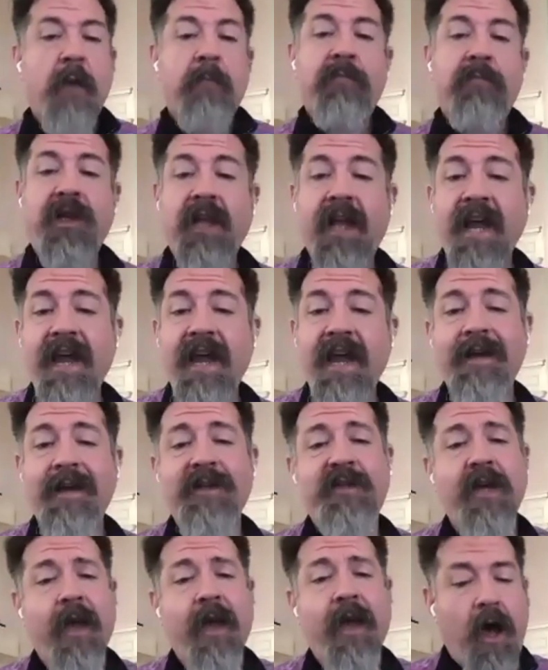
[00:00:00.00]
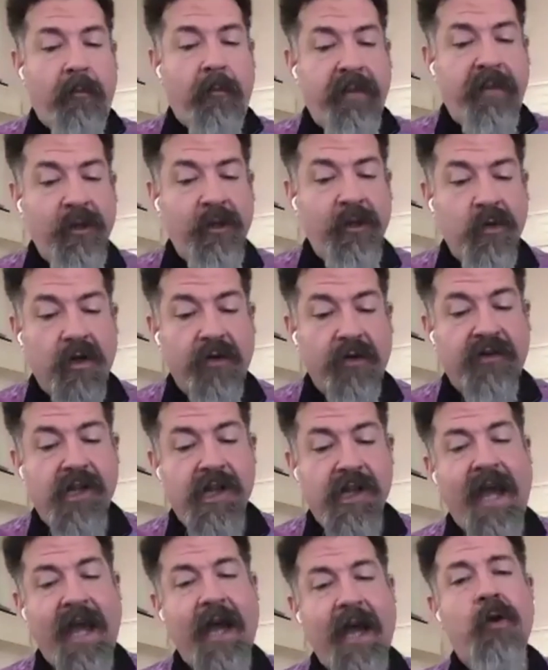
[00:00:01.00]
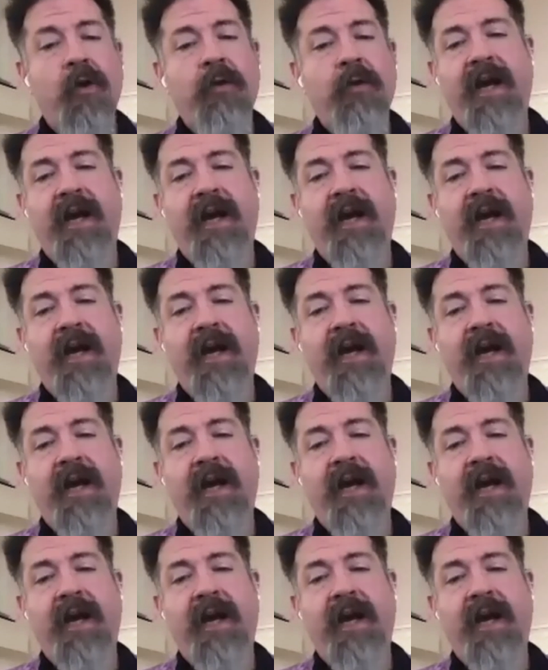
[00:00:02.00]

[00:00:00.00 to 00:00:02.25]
plagues, a pillar of cloud